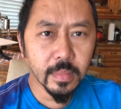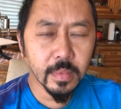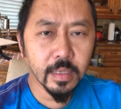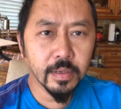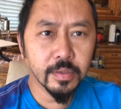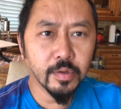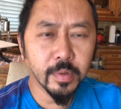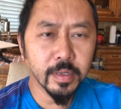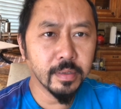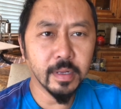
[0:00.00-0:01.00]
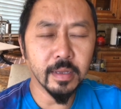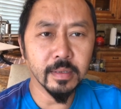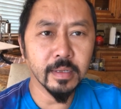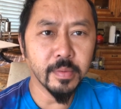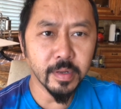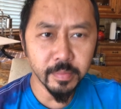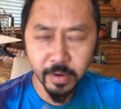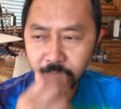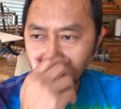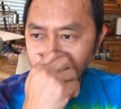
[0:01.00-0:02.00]
There's nobody good at coming in my
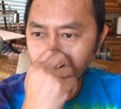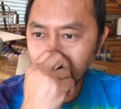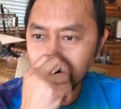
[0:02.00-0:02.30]
front door.